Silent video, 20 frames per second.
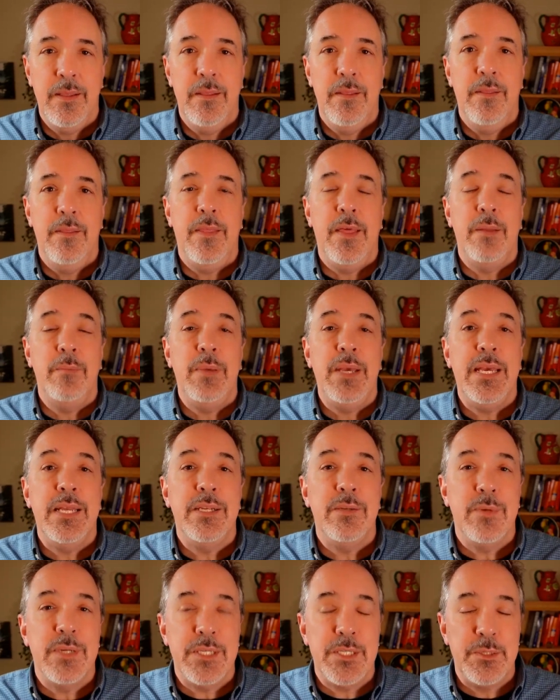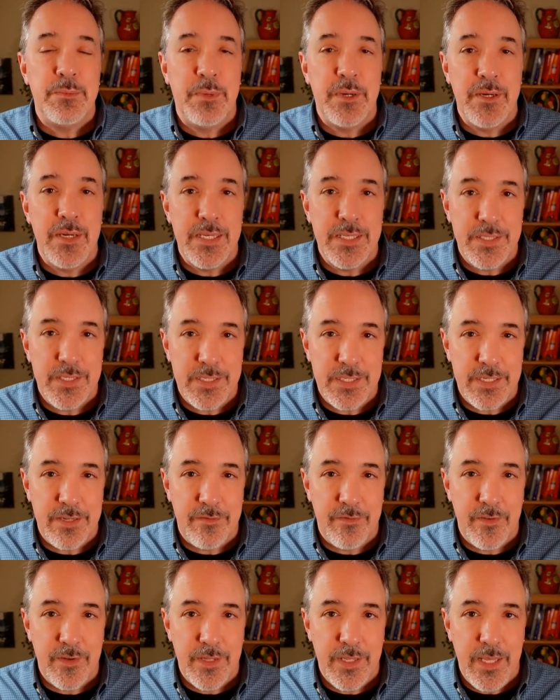then begin to experience it
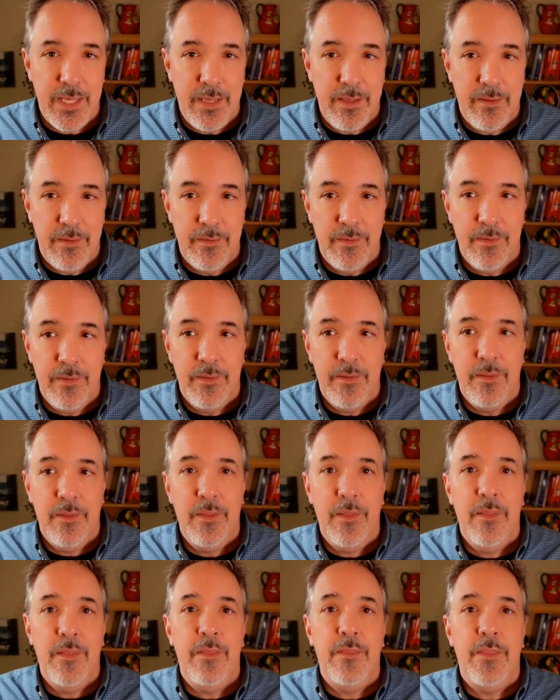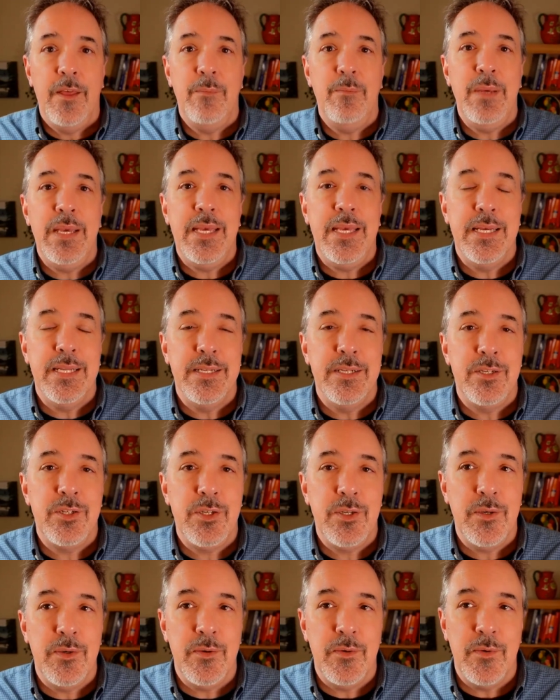differently, then begin
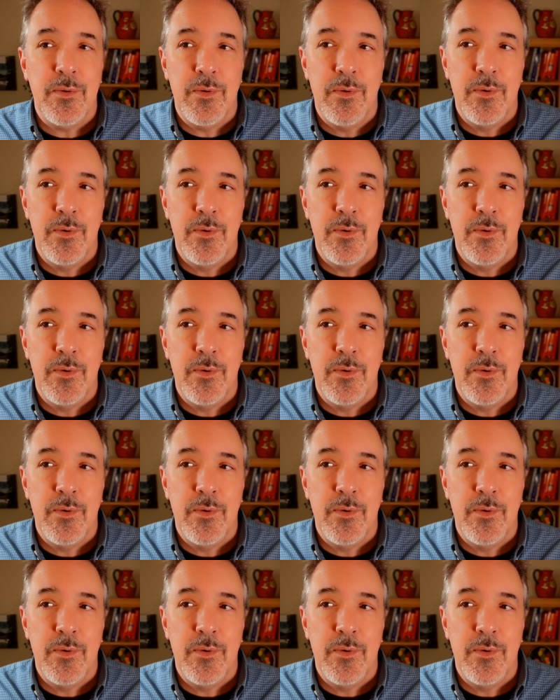to